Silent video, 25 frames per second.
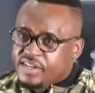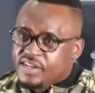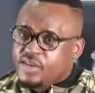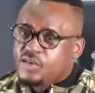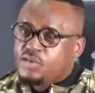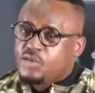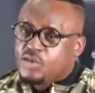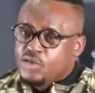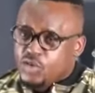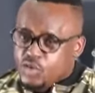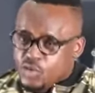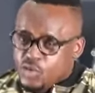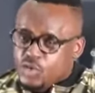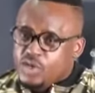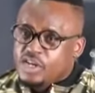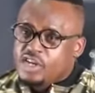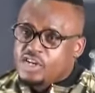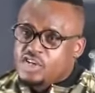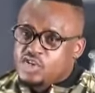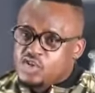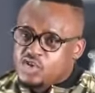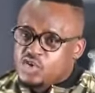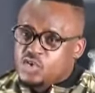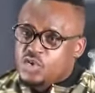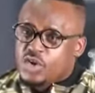He will look
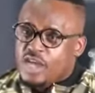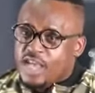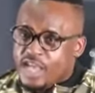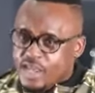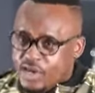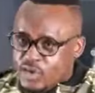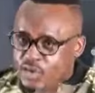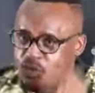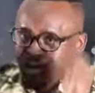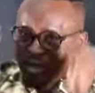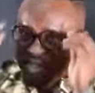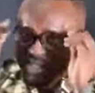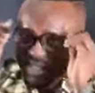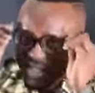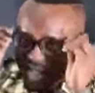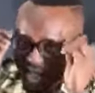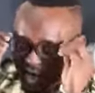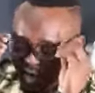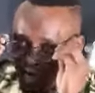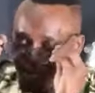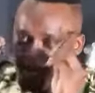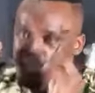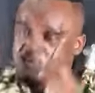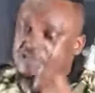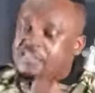at you and he will
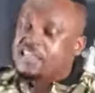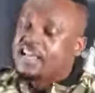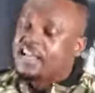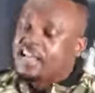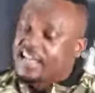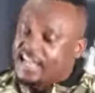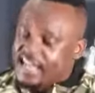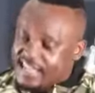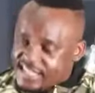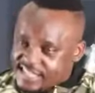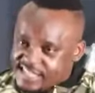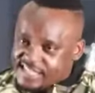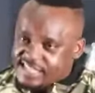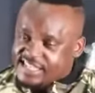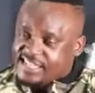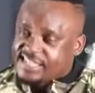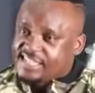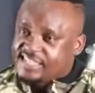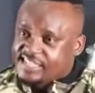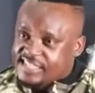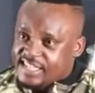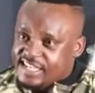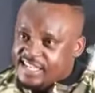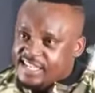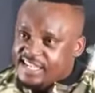take off the glasses
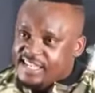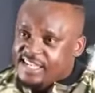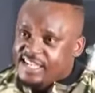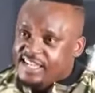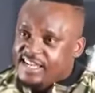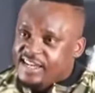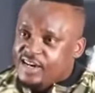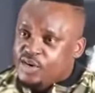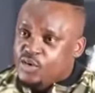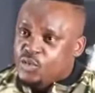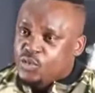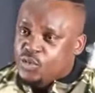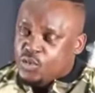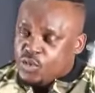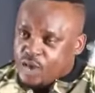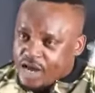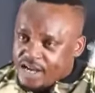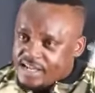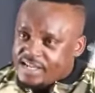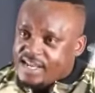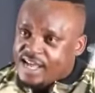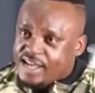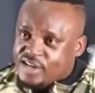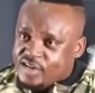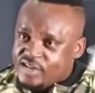and say,
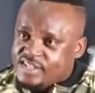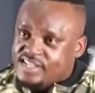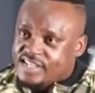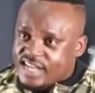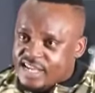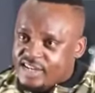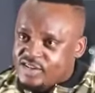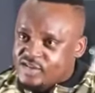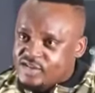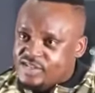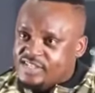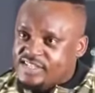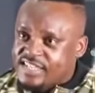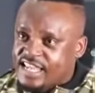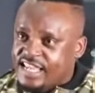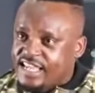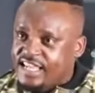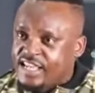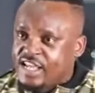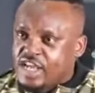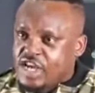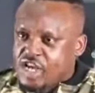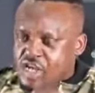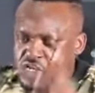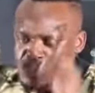what are you trying to
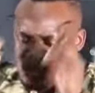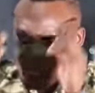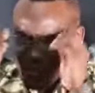say?